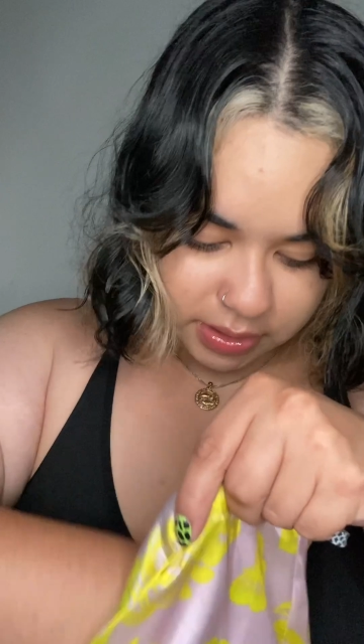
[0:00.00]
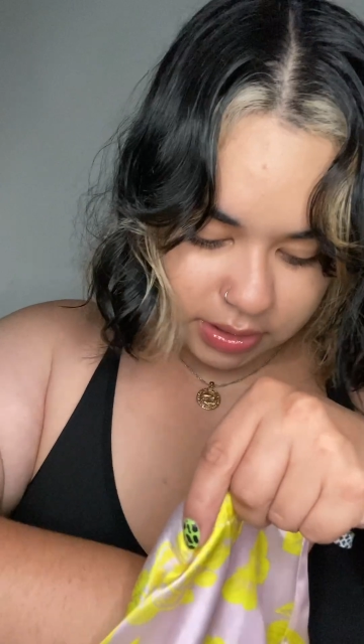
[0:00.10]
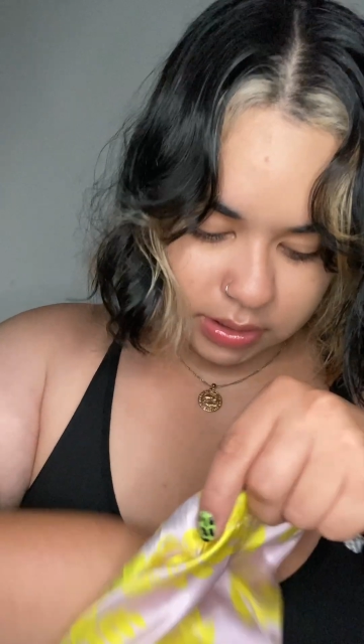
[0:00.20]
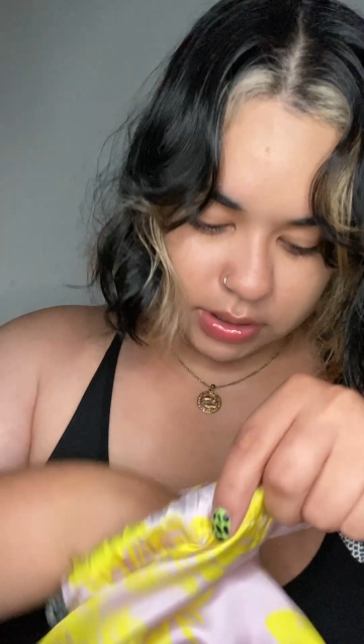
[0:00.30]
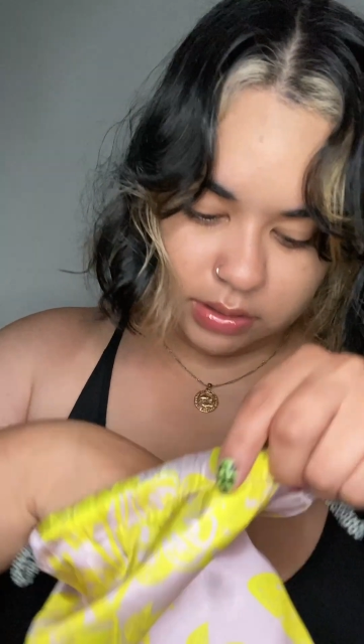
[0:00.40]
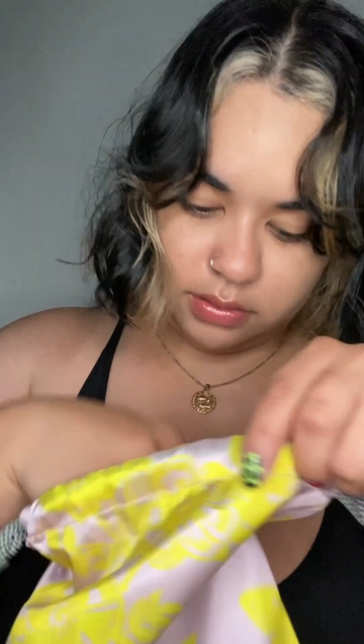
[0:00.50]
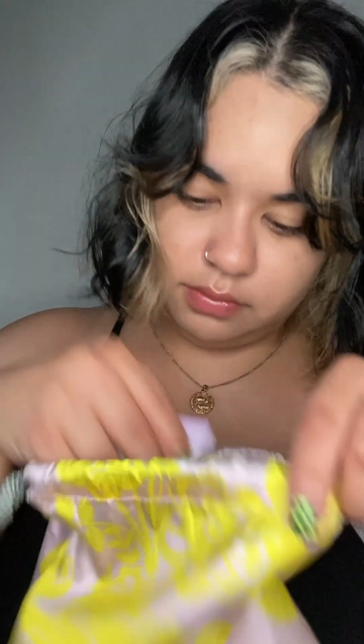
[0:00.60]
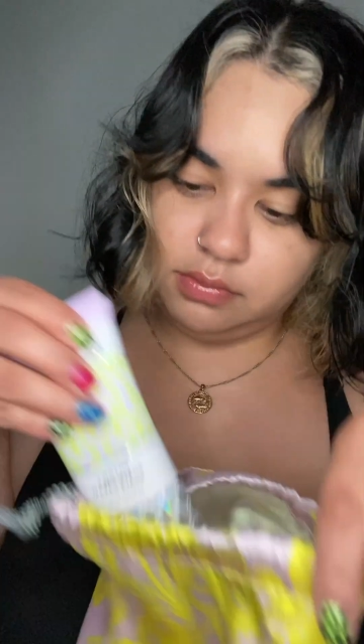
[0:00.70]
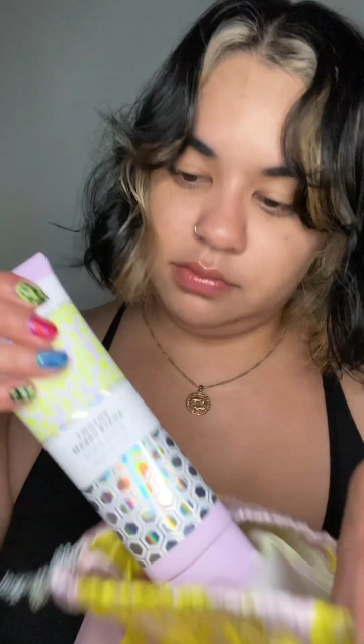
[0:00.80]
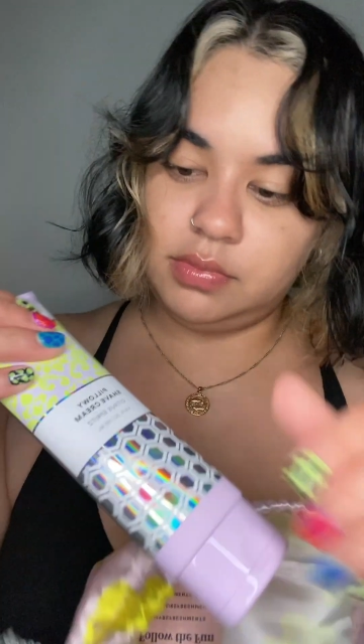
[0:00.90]
it
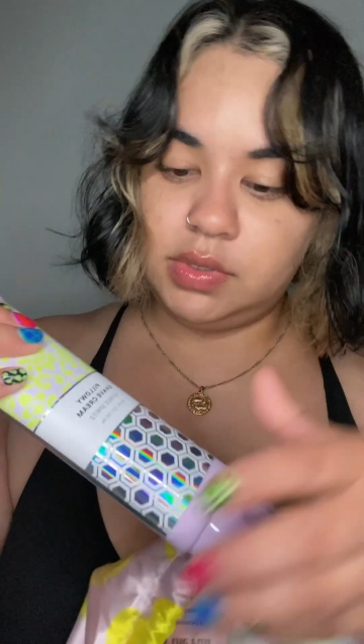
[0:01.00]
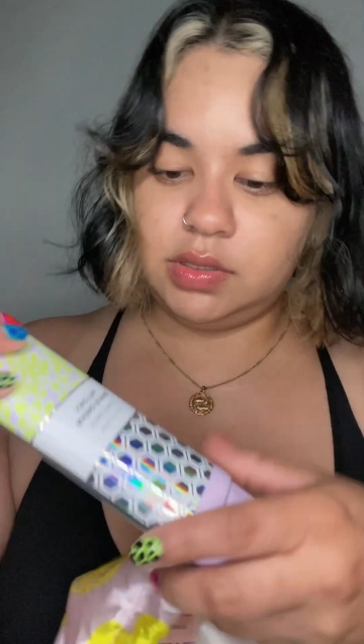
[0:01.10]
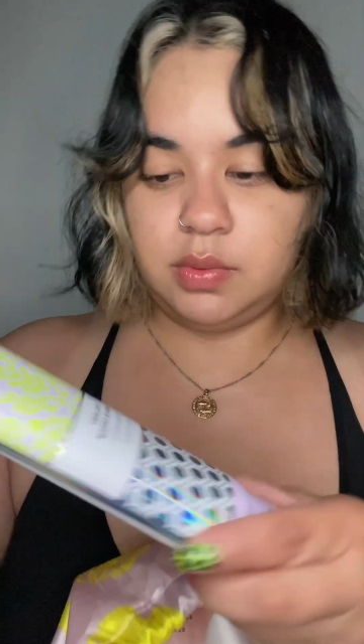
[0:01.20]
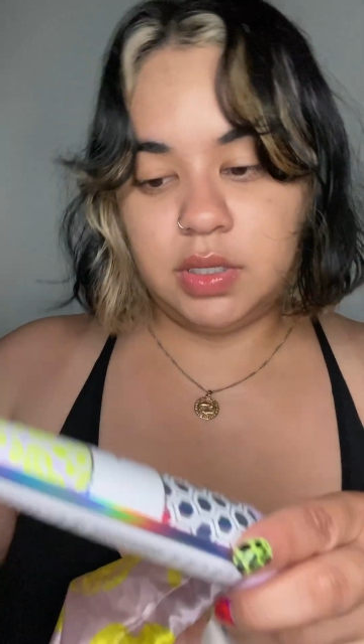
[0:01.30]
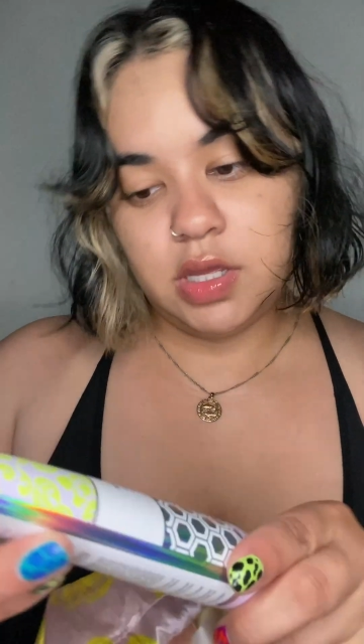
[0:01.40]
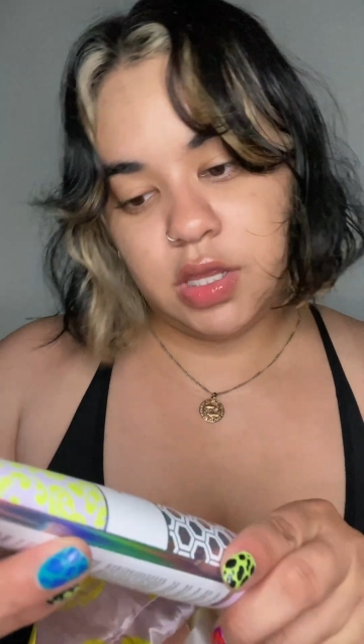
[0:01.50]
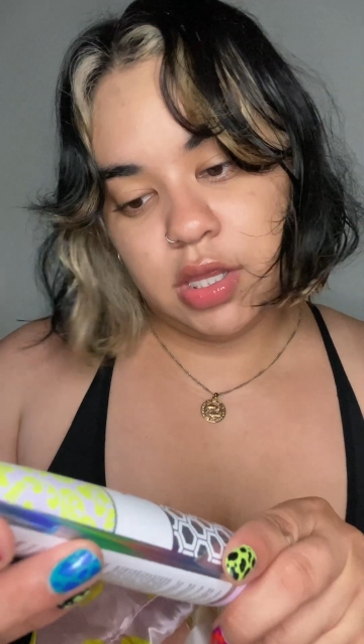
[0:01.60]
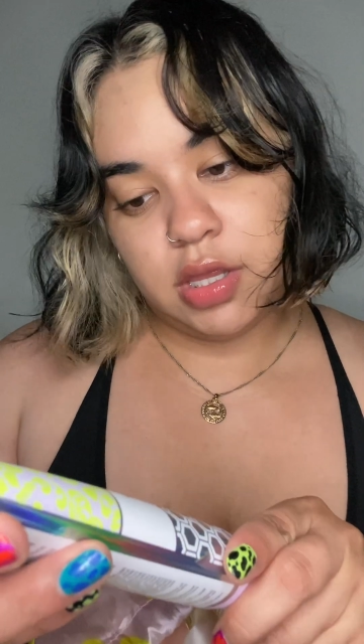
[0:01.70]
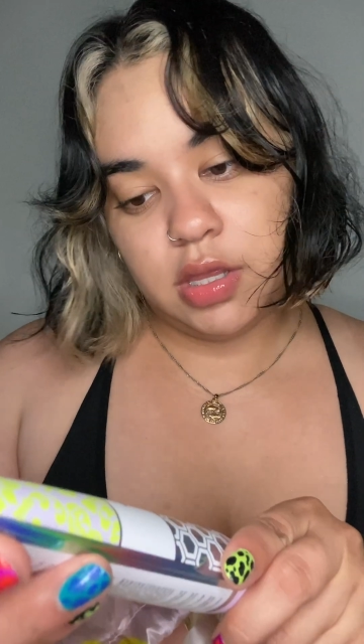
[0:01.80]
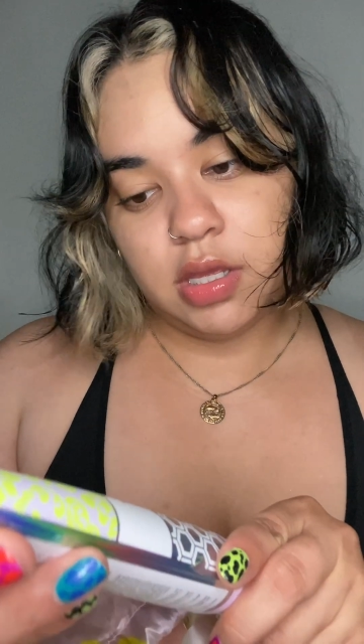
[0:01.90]
comes
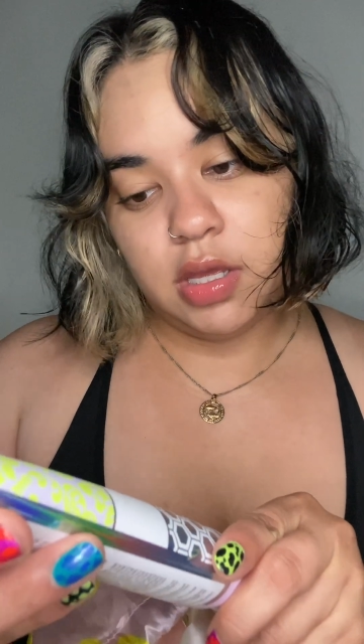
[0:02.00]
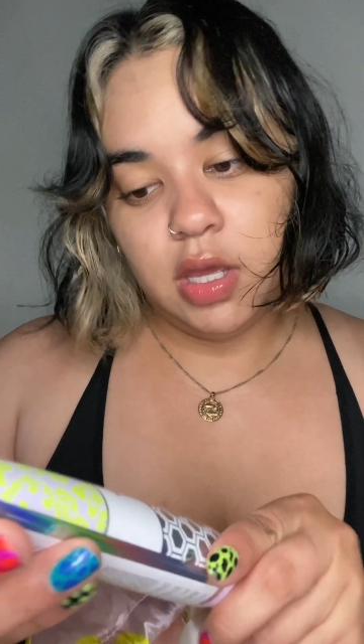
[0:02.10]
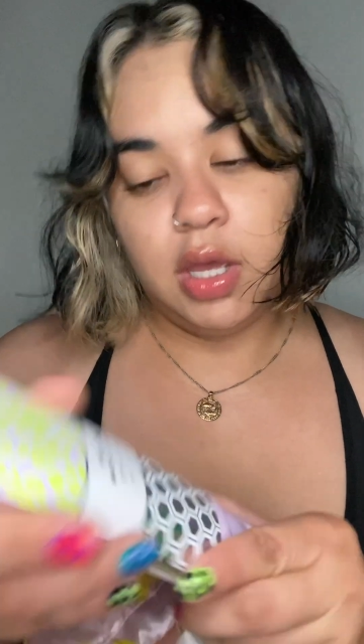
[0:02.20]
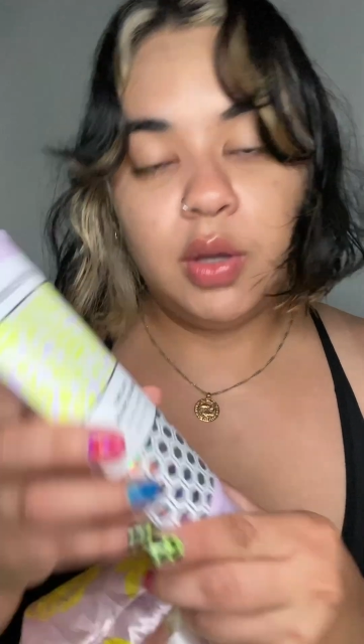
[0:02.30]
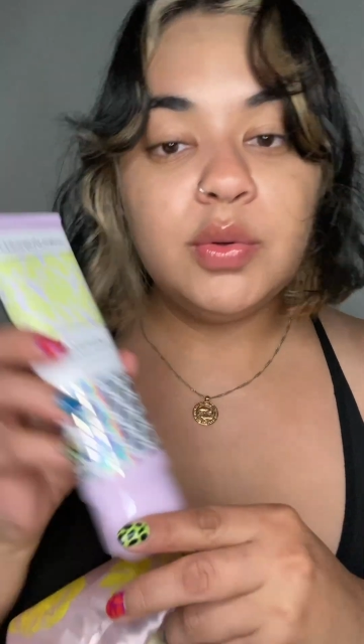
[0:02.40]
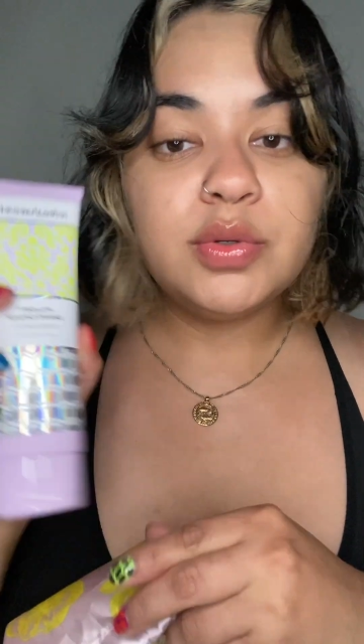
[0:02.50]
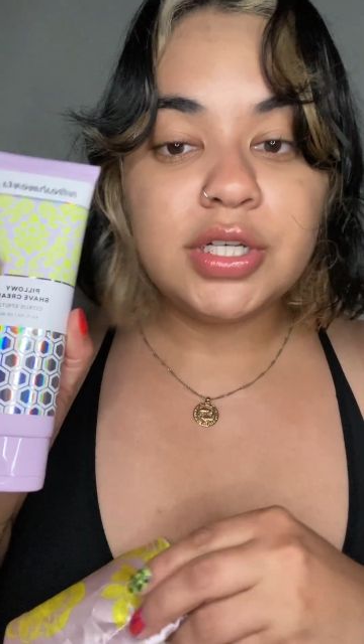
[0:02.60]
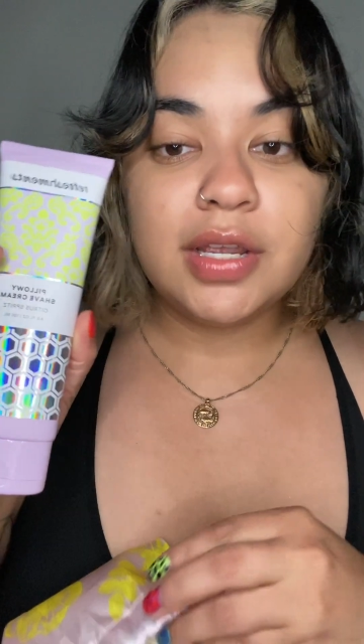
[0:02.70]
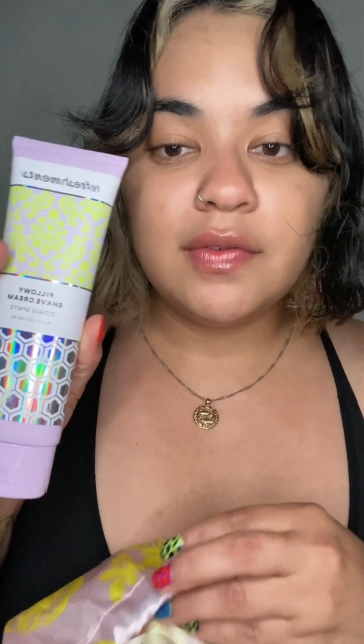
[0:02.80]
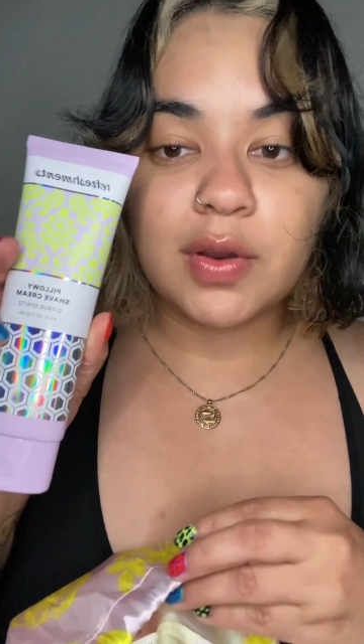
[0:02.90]
with, ooh,
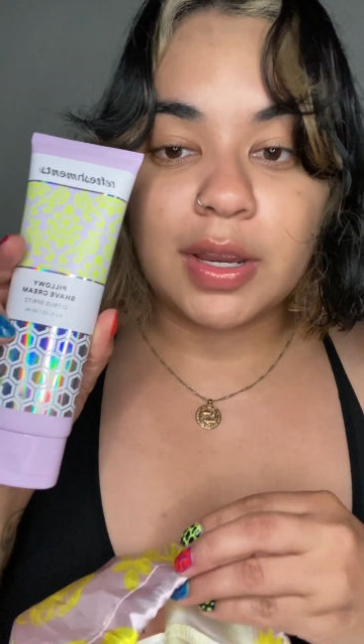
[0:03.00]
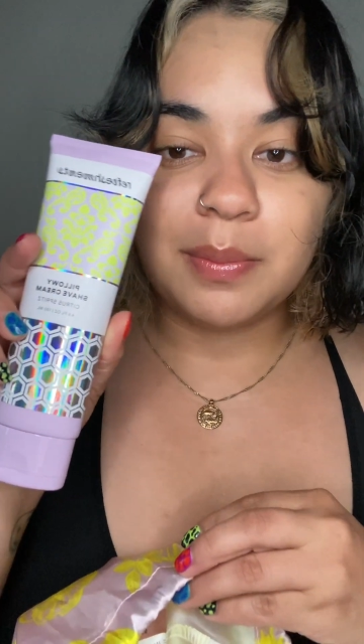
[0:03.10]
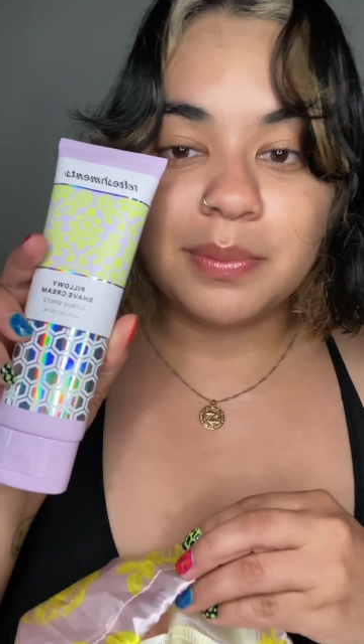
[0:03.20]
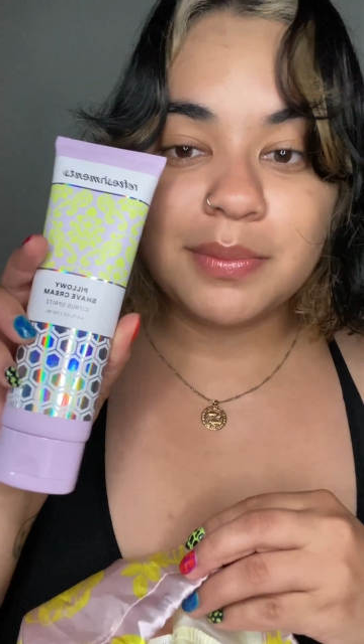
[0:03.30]
shave cream.